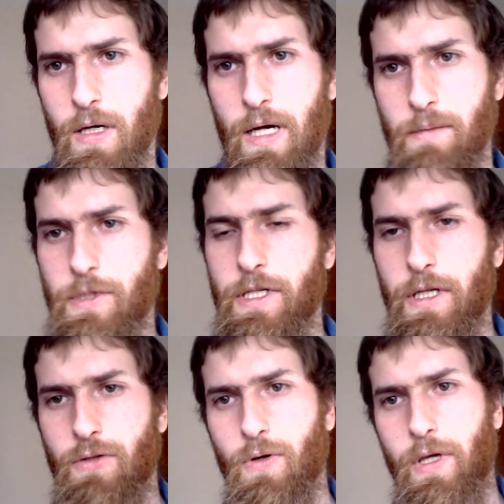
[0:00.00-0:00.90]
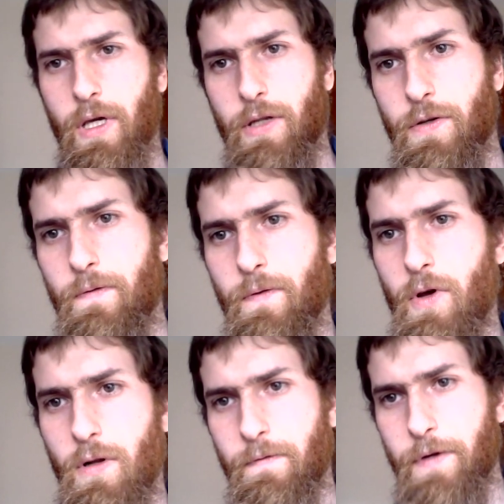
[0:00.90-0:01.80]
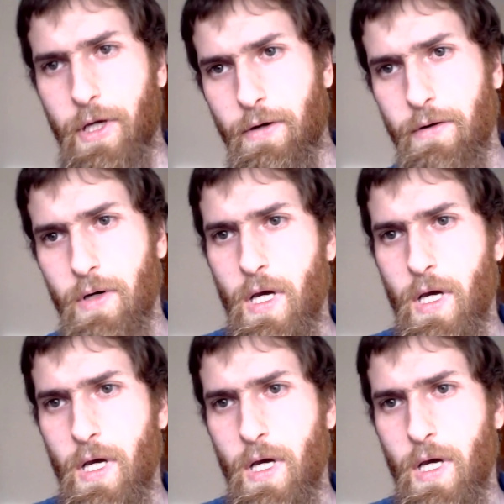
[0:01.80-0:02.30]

I'm sitting talking at you for the whole video.